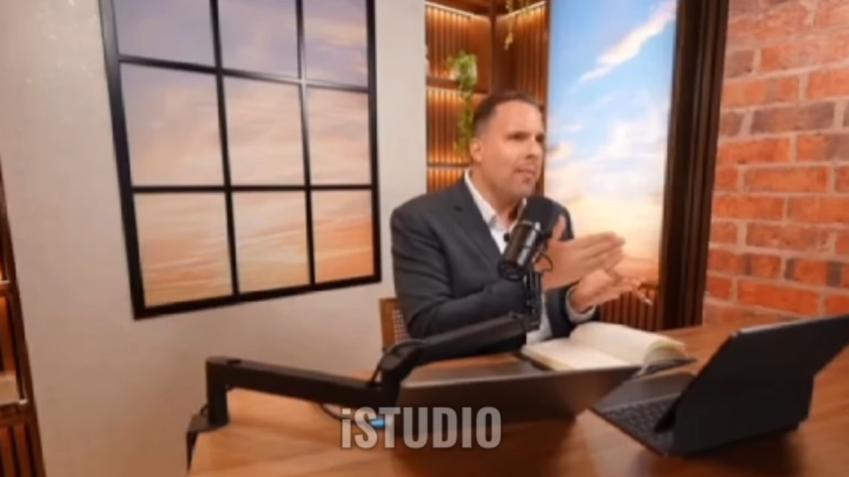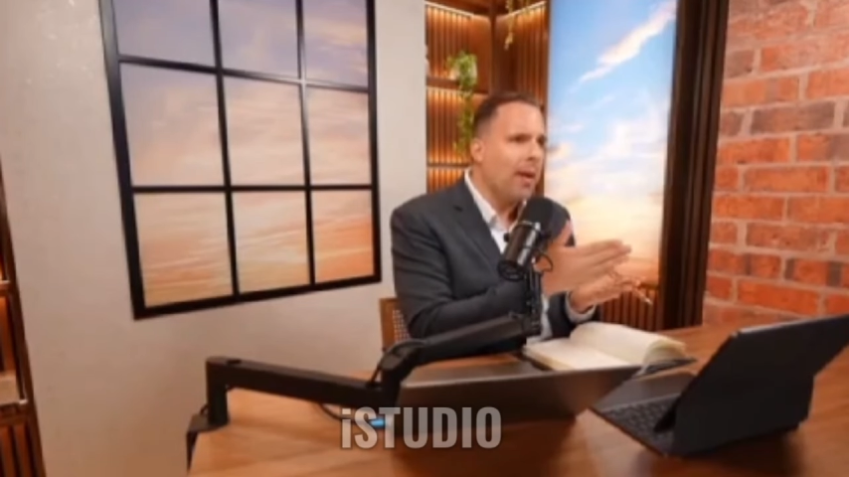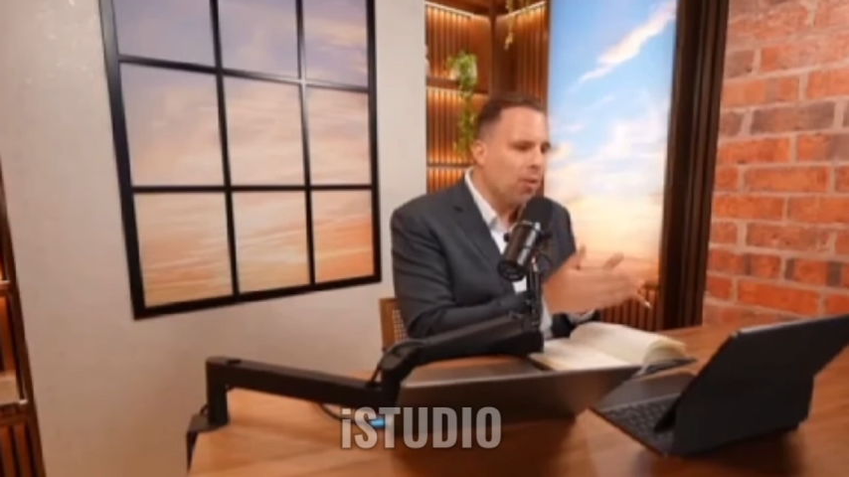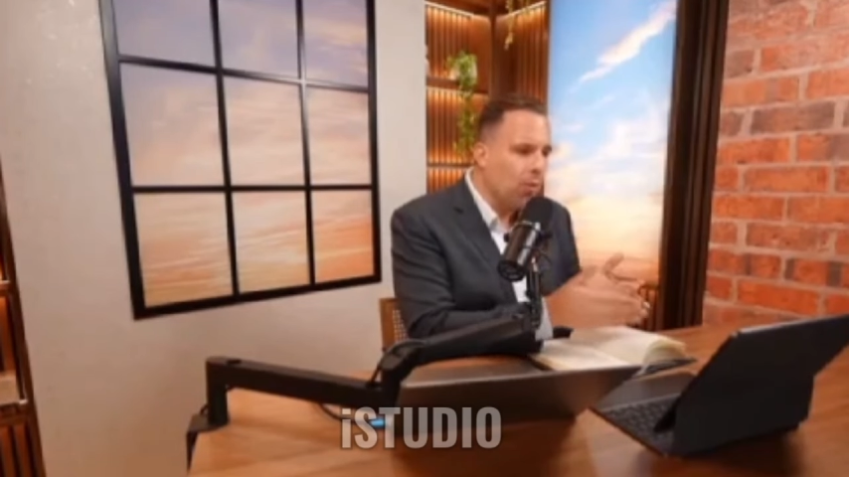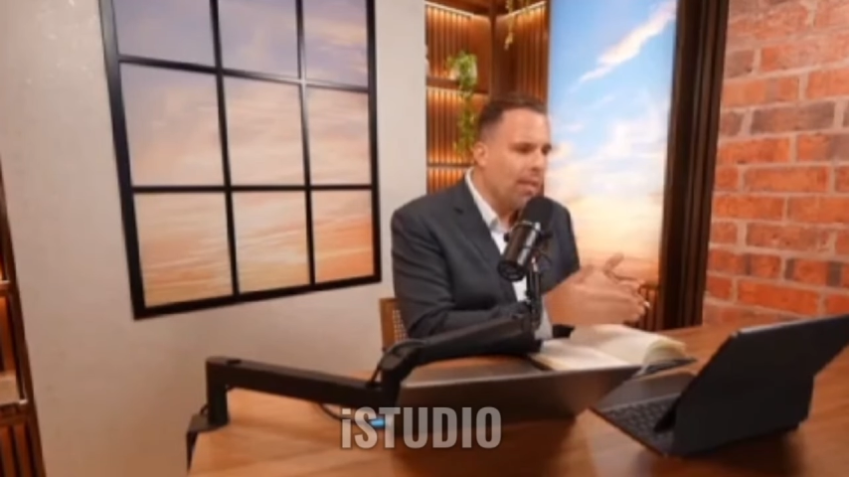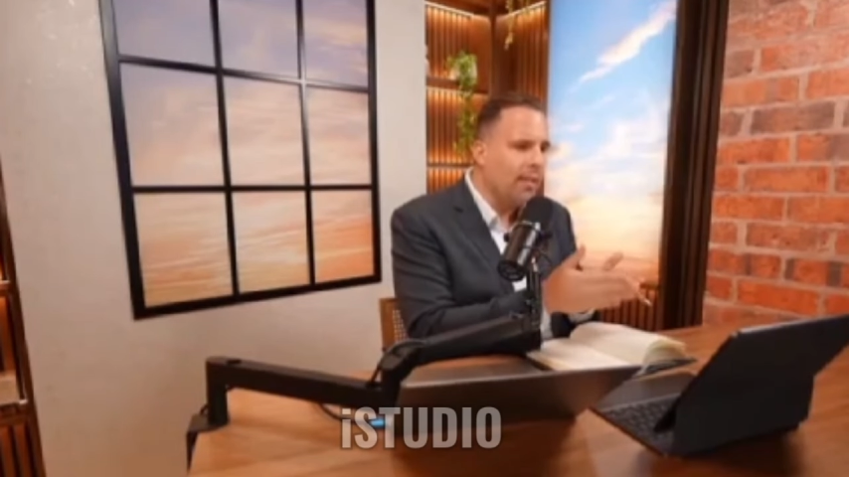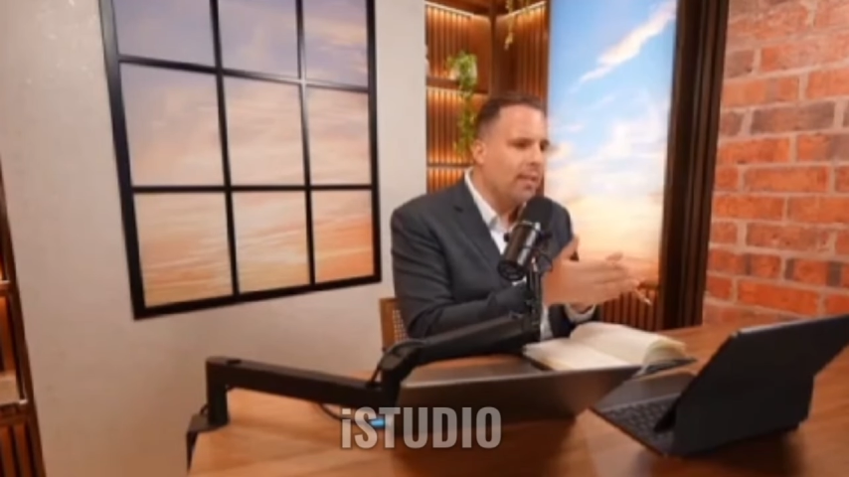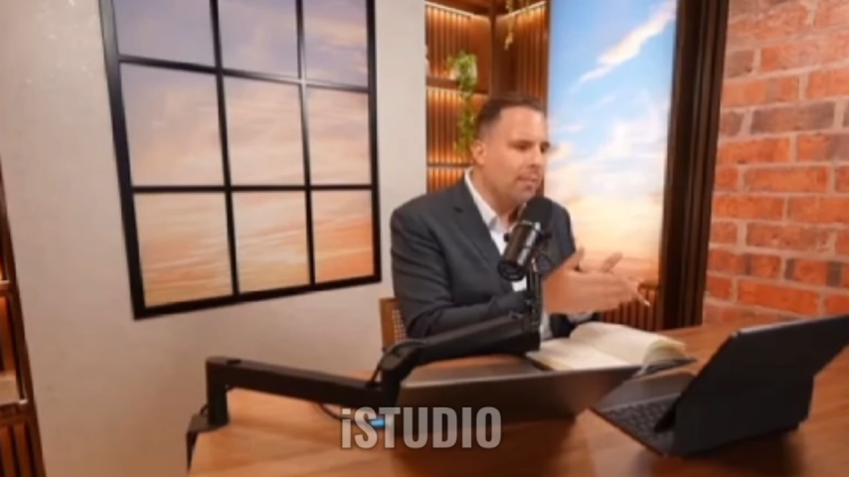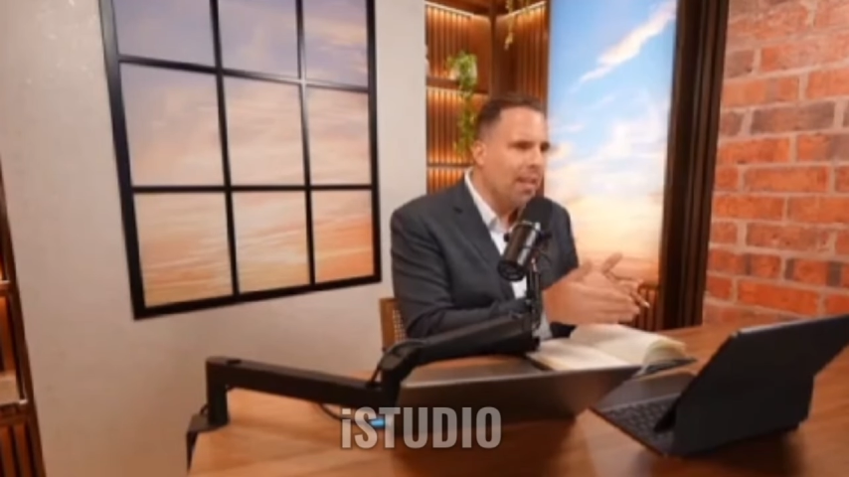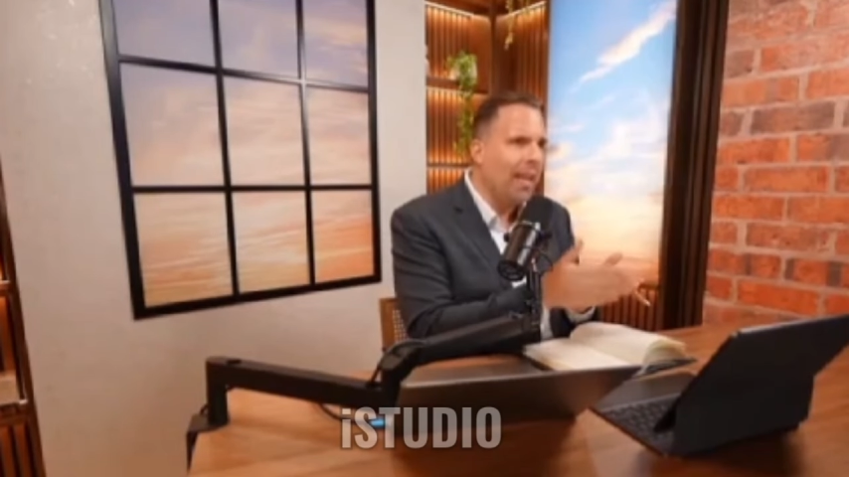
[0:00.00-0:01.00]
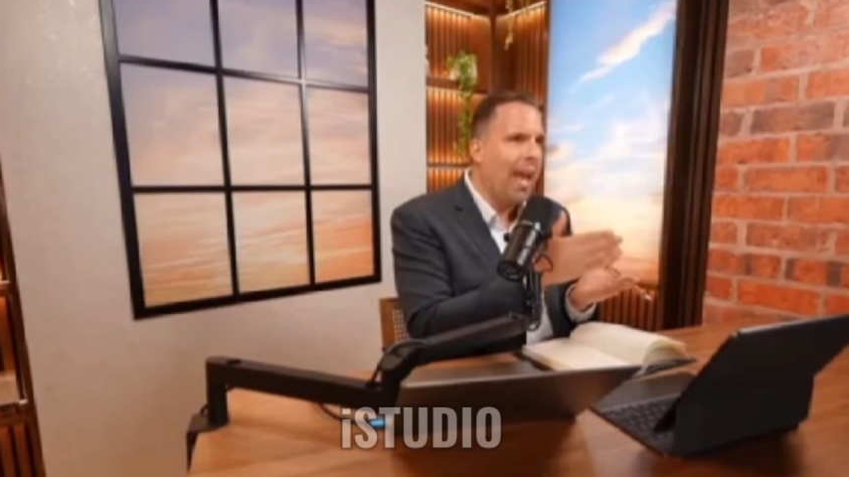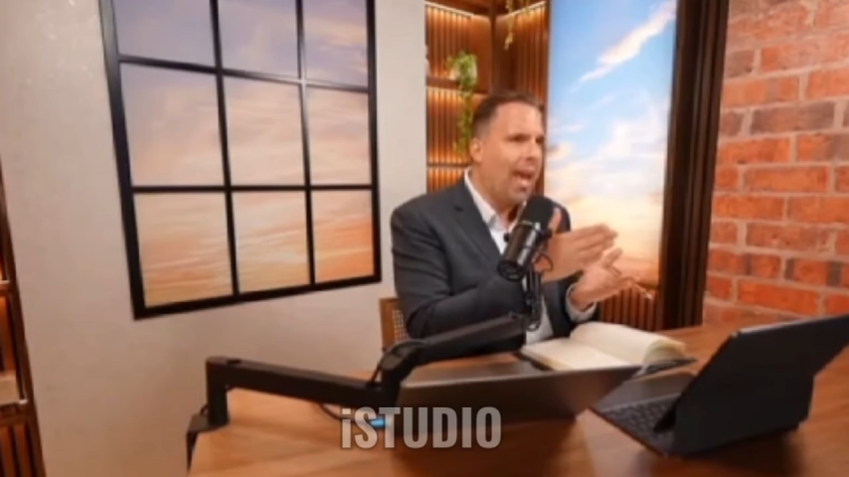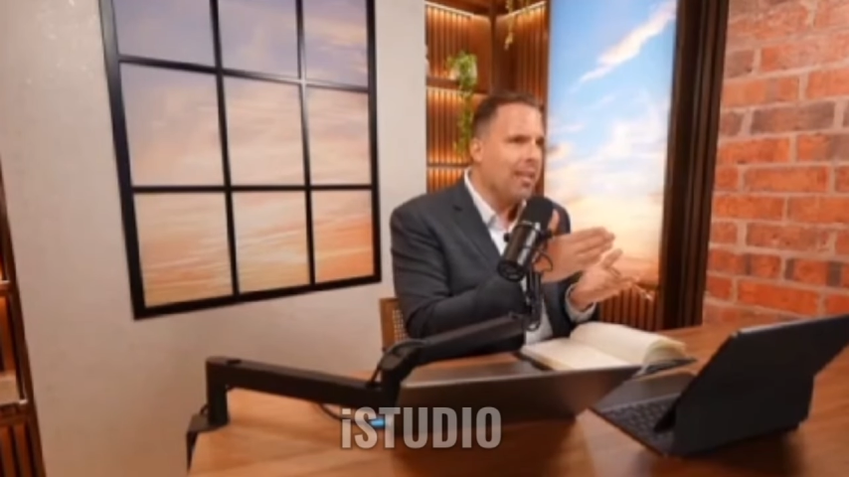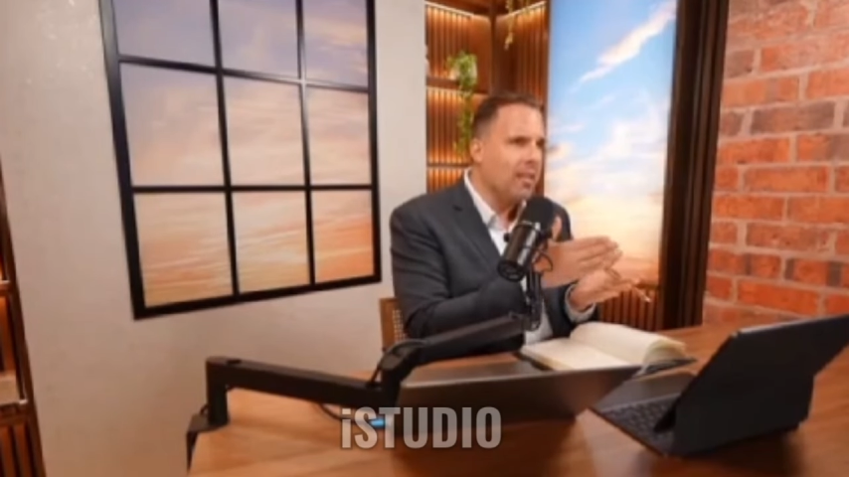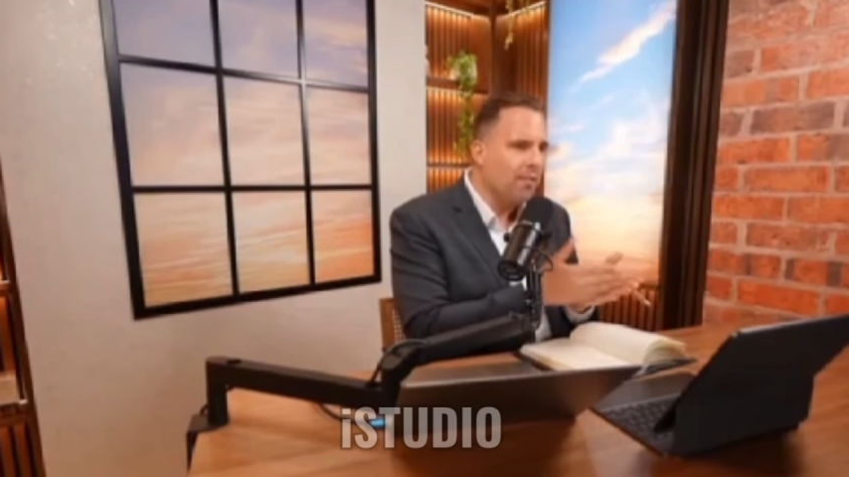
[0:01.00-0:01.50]
about Queen Camilla
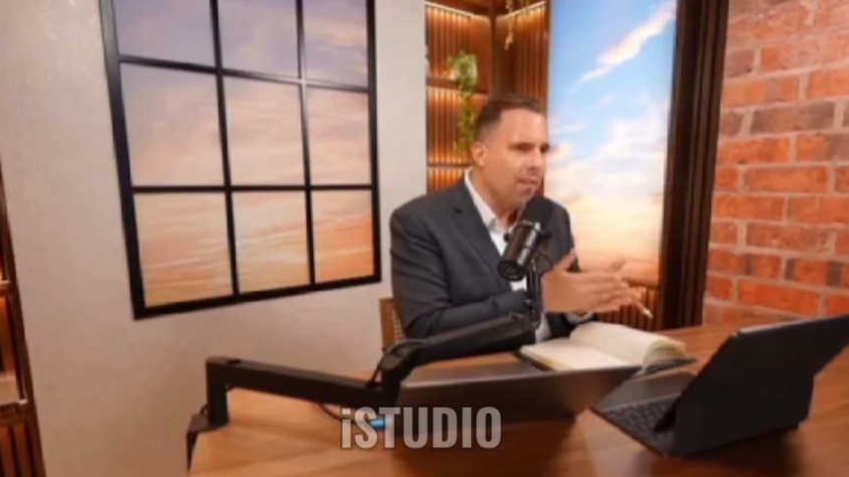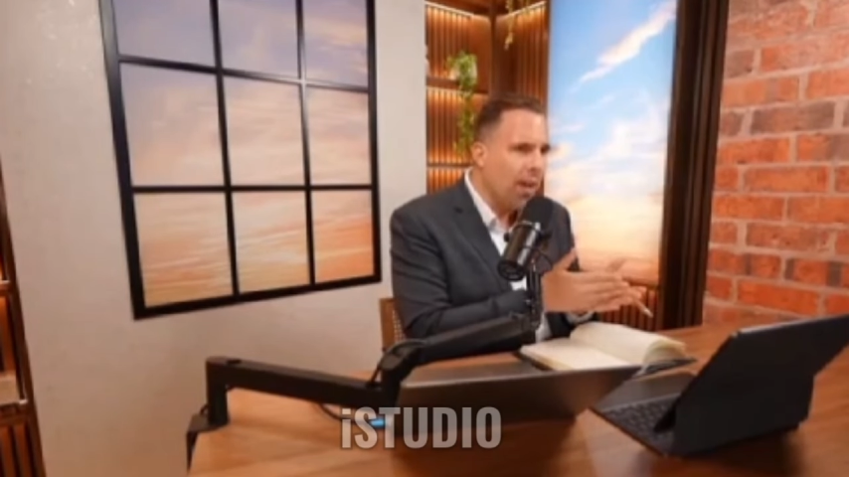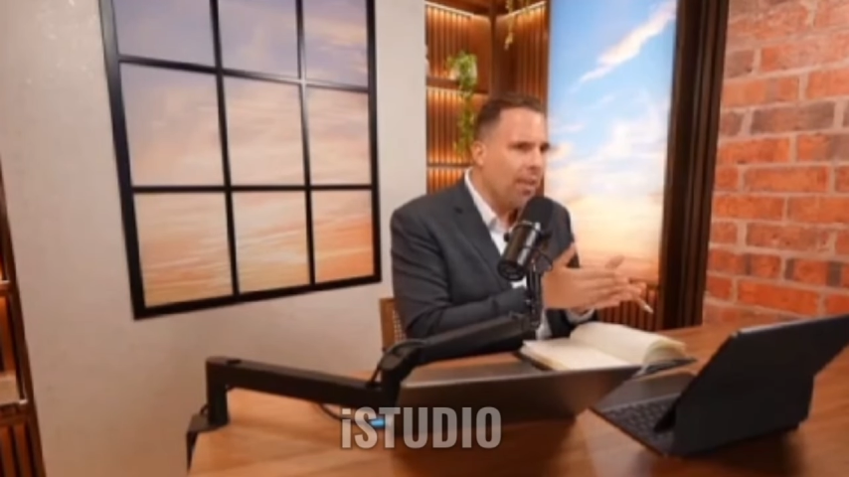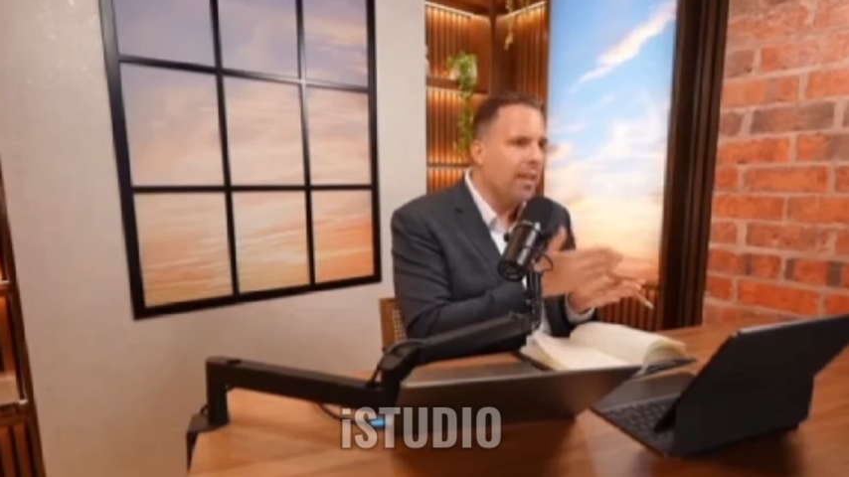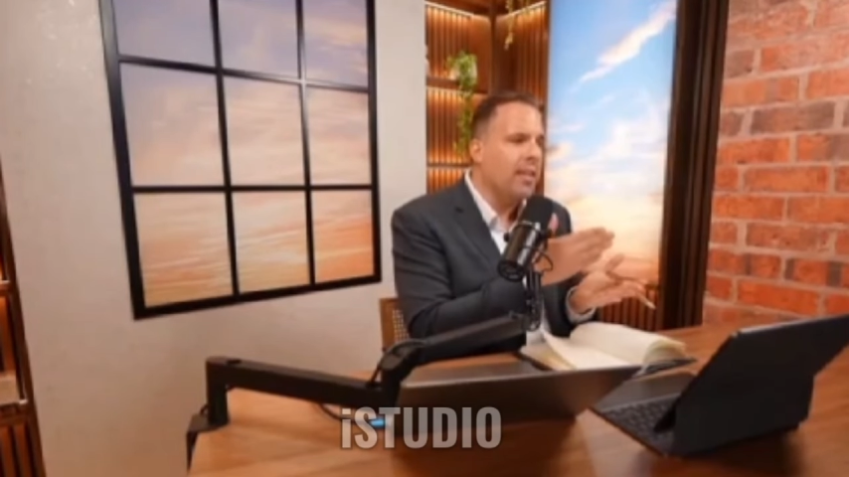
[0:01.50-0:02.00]
and his father,